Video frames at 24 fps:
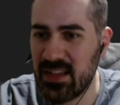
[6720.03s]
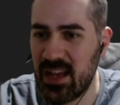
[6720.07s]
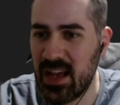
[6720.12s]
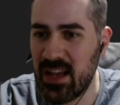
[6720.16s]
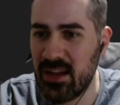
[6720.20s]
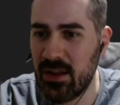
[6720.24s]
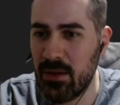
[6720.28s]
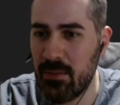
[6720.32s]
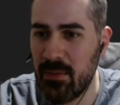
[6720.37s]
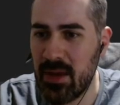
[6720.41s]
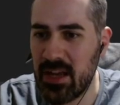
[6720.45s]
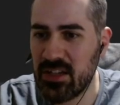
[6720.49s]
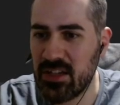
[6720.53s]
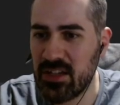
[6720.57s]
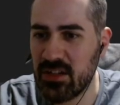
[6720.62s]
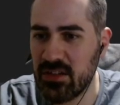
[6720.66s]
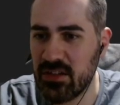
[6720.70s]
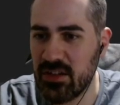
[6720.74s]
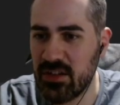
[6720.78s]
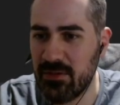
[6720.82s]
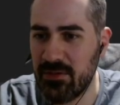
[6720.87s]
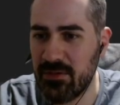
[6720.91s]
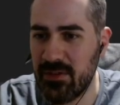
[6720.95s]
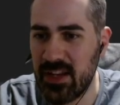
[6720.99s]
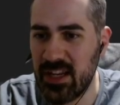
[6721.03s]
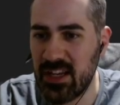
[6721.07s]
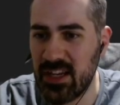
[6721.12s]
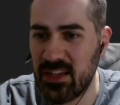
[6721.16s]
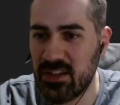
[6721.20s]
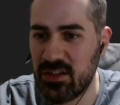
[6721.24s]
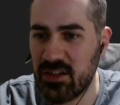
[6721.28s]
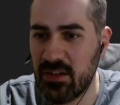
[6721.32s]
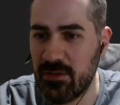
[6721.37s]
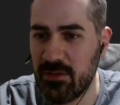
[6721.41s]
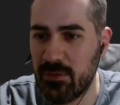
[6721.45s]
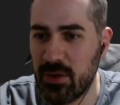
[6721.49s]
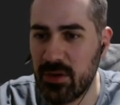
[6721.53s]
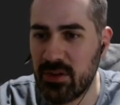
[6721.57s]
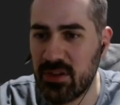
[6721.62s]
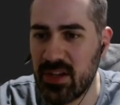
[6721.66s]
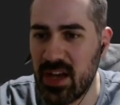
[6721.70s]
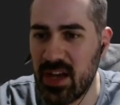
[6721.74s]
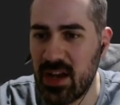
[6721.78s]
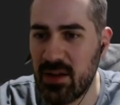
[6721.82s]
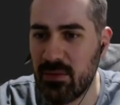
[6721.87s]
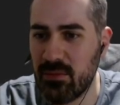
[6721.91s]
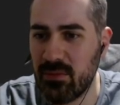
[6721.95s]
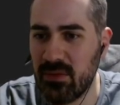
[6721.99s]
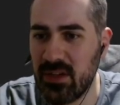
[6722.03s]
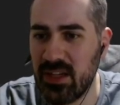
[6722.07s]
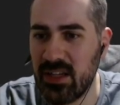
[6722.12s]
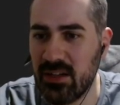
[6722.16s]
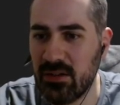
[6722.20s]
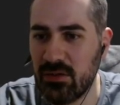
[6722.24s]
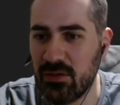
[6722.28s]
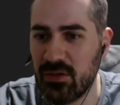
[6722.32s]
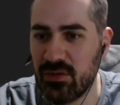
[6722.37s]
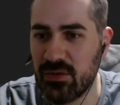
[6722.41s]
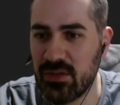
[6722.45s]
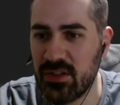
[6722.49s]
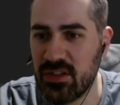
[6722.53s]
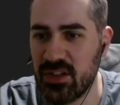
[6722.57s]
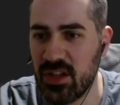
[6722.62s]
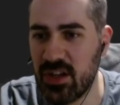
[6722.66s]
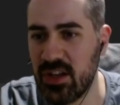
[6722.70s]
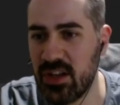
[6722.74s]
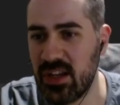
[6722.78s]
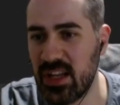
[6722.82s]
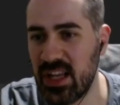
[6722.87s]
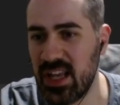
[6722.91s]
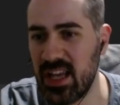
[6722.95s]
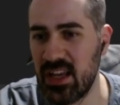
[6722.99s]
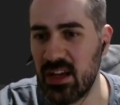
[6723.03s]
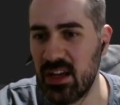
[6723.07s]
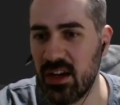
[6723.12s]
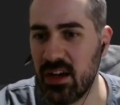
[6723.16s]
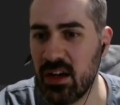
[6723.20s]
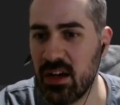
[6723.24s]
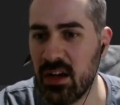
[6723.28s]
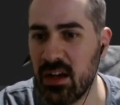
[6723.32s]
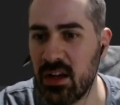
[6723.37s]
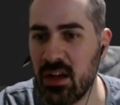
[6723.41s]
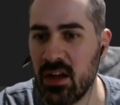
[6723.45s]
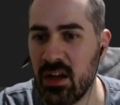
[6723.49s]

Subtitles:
animation to finish. So if we type yield return here,